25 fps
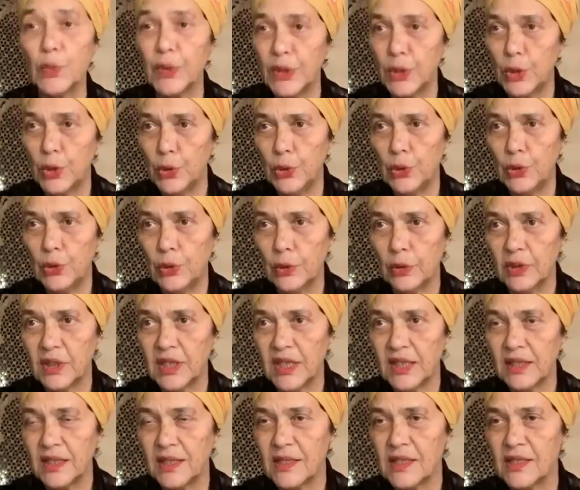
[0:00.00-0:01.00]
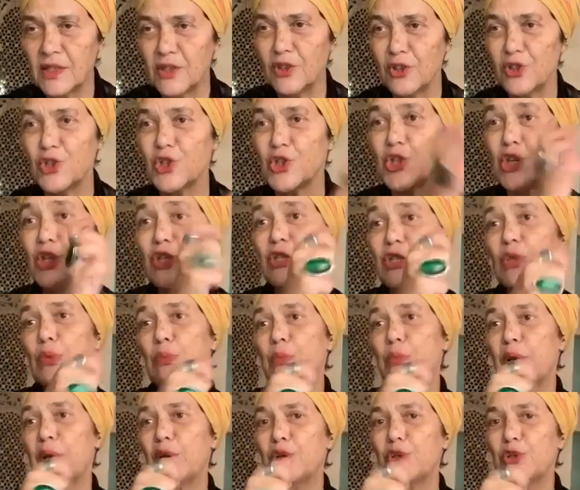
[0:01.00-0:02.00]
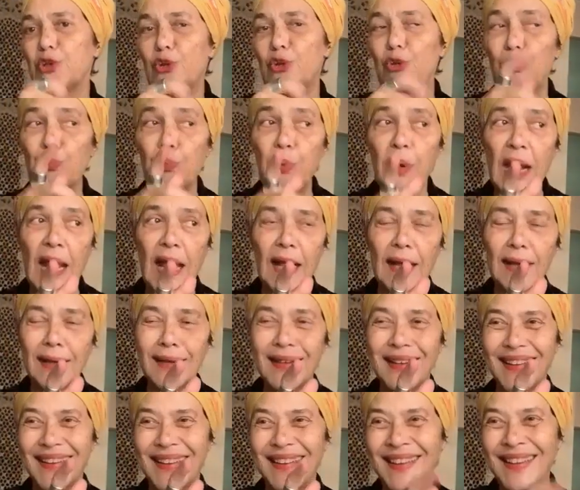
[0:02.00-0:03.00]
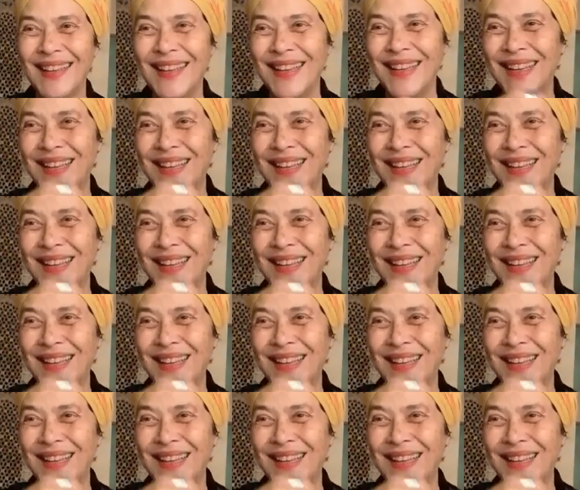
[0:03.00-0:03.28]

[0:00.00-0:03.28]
We do know that it's not just about applying